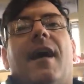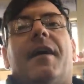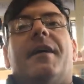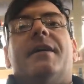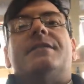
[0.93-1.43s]

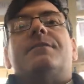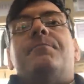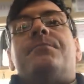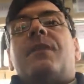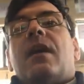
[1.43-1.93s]
Hi guys,
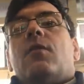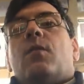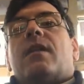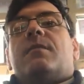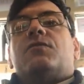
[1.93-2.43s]

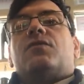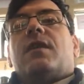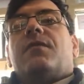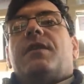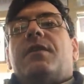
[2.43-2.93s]
welcome to
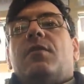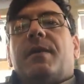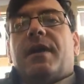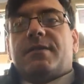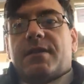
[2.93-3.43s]
another video
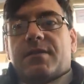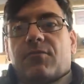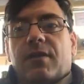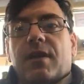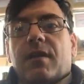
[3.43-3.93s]
by Antiques
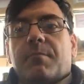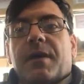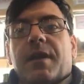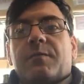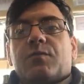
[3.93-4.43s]
Arena.
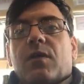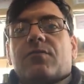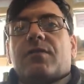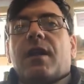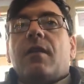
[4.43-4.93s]
My name is
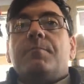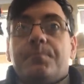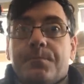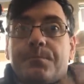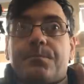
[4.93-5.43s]
Walter O'Neill
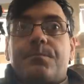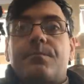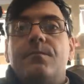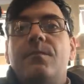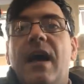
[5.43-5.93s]

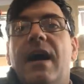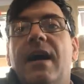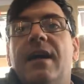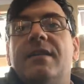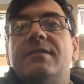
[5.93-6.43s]

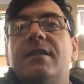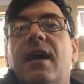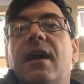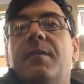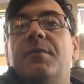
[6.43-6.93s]
and
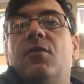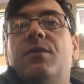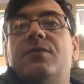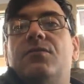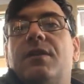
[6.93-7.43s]
I'm
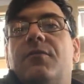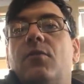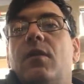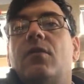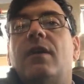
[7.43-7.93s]
going to give
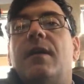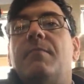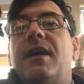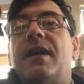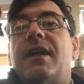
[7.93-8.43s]
you a look at
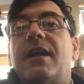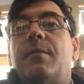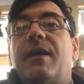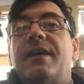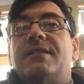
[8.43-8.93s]
my
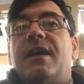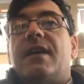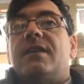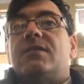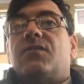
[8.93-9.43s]
eBay
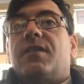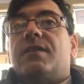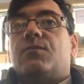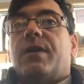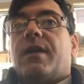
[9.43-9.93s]
takings for
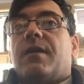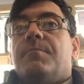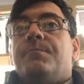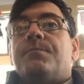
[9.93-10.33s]
this week.